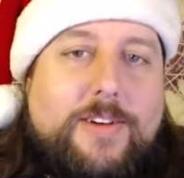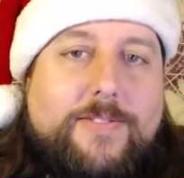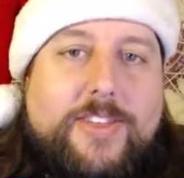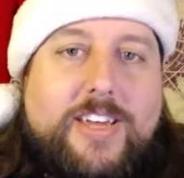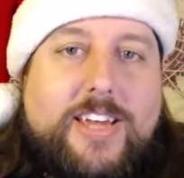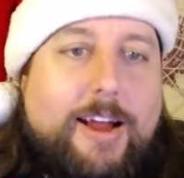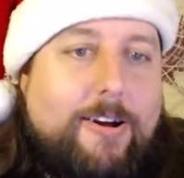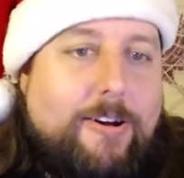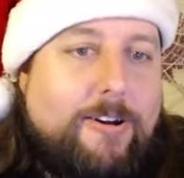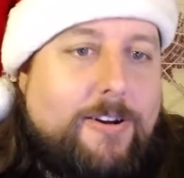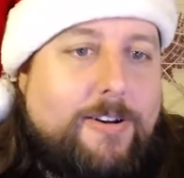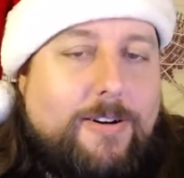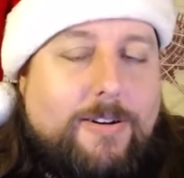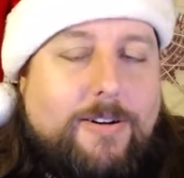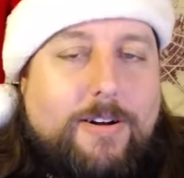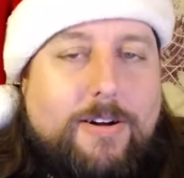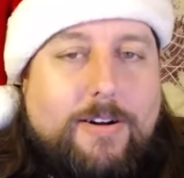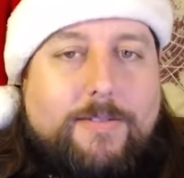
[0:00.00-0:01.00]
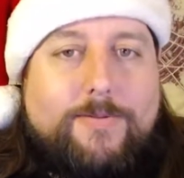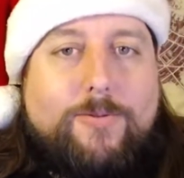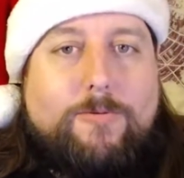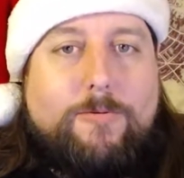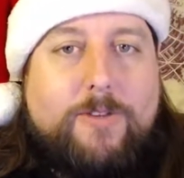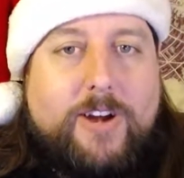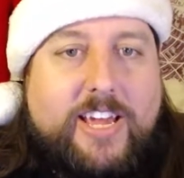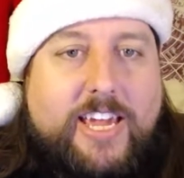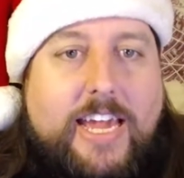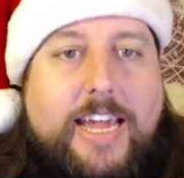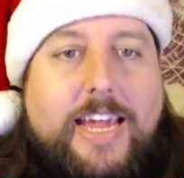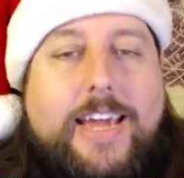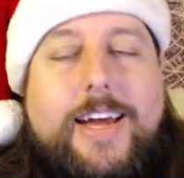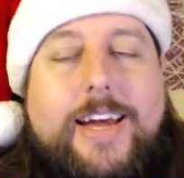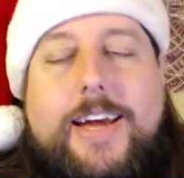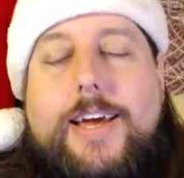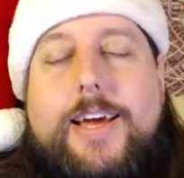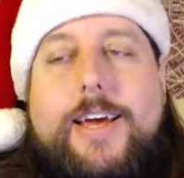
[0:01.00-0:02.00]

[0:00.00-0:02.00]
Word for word: of the character of Ricky.